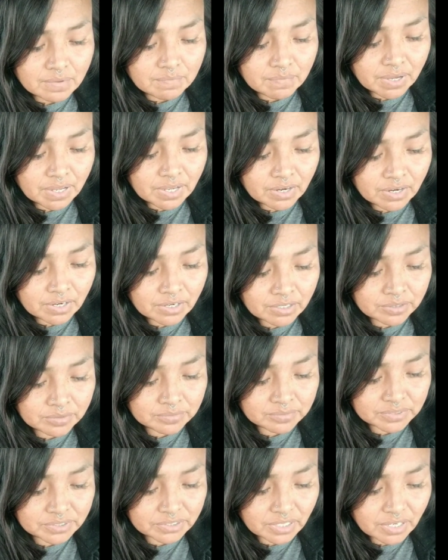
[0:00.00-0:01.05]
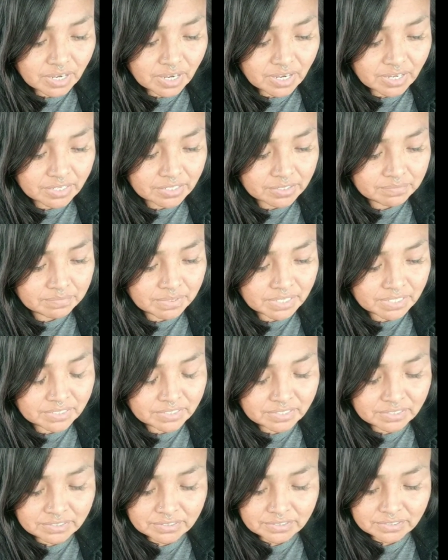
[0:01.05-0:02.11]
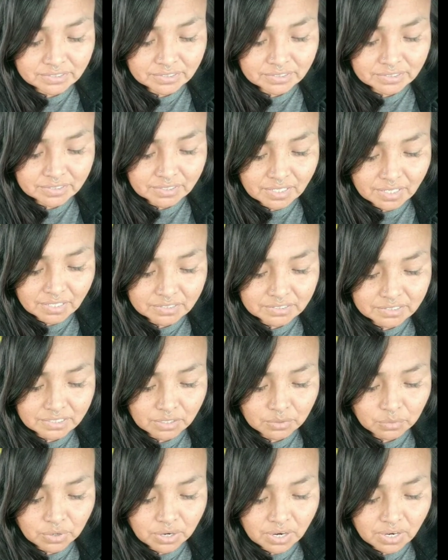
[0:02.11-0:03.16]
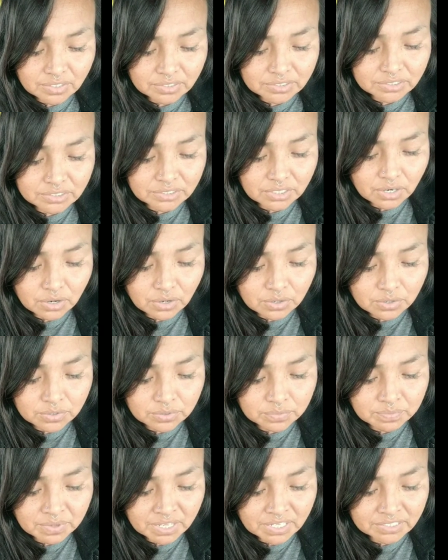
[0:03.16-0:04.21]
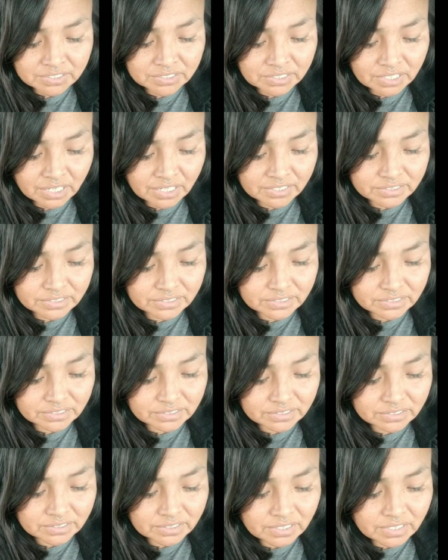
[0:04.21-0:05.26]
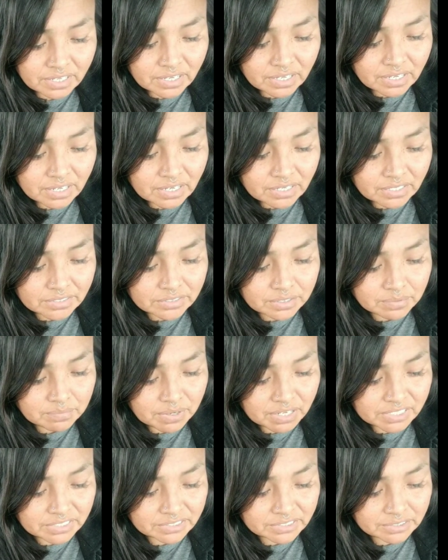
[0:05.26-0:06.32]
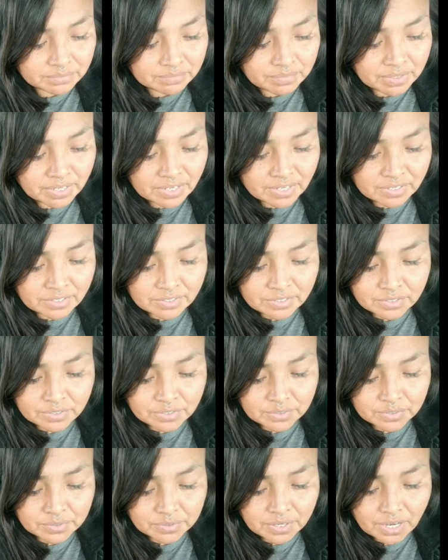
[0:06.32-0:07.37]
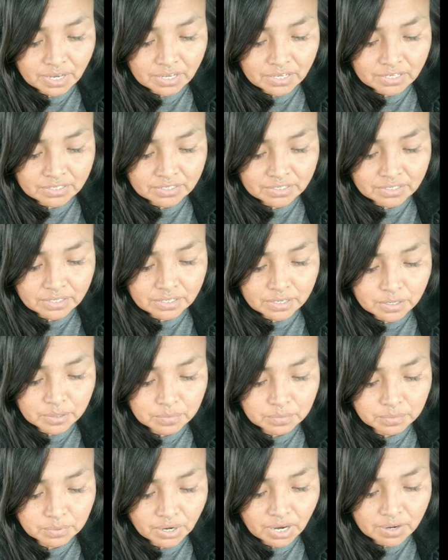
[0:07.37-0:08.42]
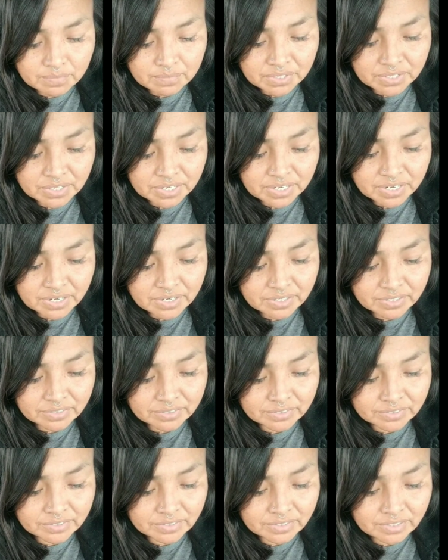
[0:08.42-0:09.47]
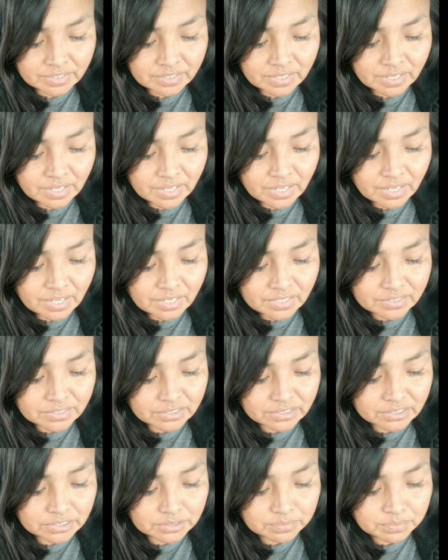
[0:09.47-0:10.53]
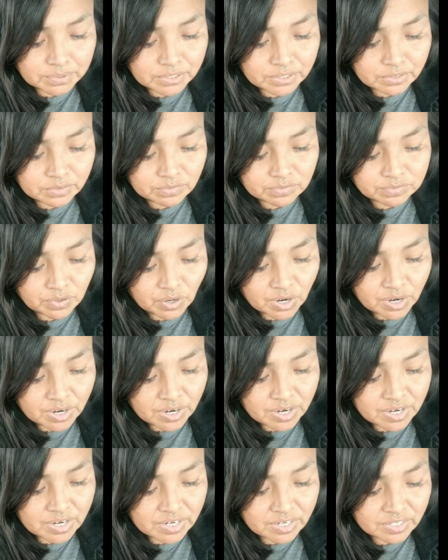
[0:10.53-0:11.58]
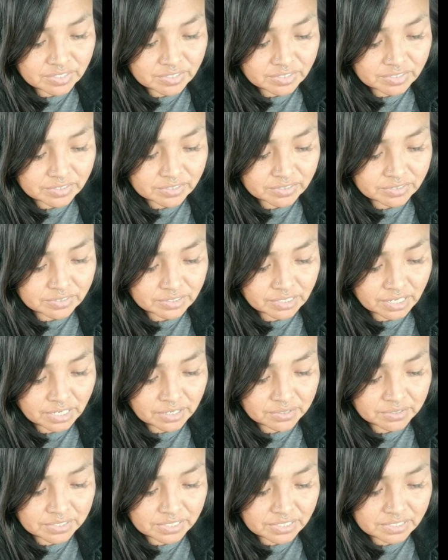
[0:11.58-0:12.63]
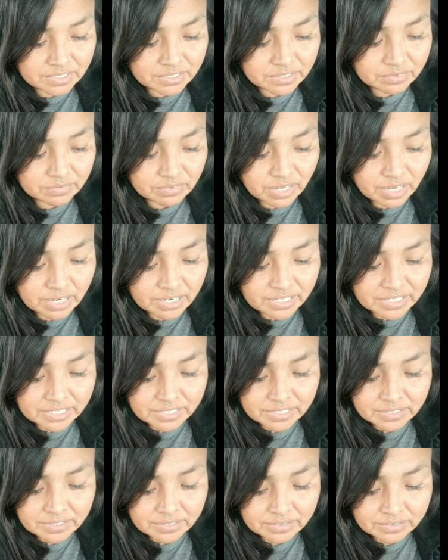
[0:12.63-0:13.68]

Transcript: My arms hugging my knees as I watched Old Man Chest, the medicine man who had brought me there, disappear far down in the valley.